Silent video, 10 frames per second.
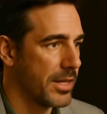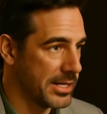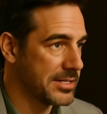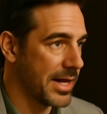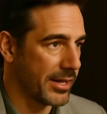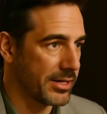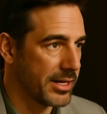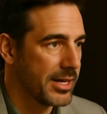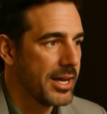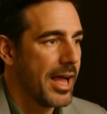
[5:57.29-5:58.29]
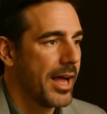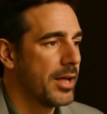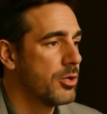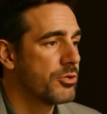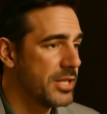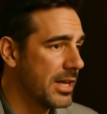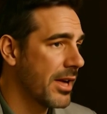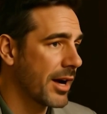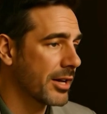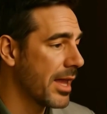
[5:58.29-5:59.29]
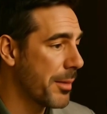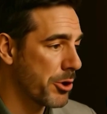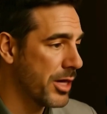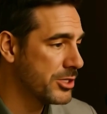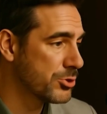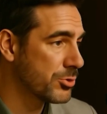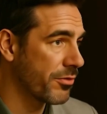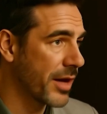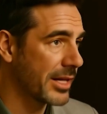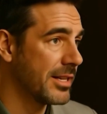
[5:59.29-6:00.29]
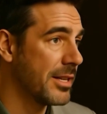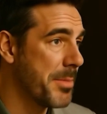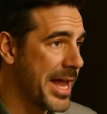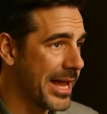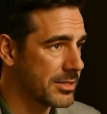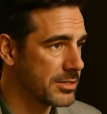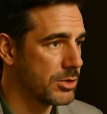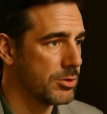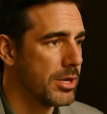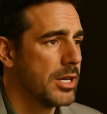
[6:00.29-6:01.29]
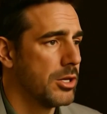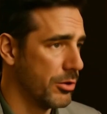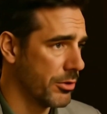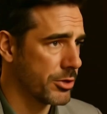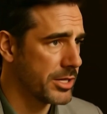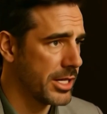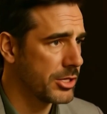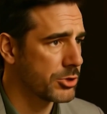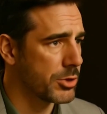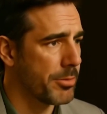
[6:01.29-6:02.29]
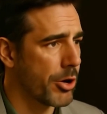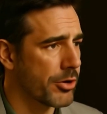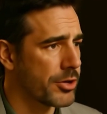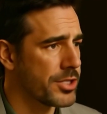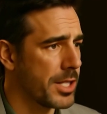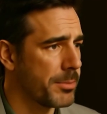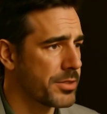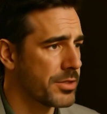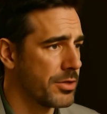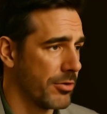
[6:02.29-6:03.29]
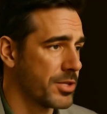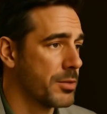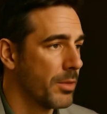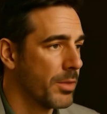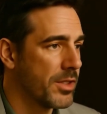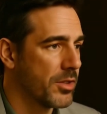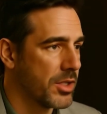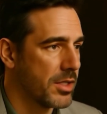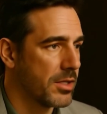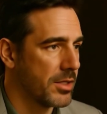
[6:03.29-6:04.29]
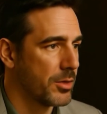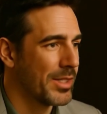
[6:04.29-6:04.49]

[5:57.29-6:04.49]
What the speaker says: Exactly. And you see a lot of collaborations reflected in the patents, too. University-industry partnerships, University Research Institute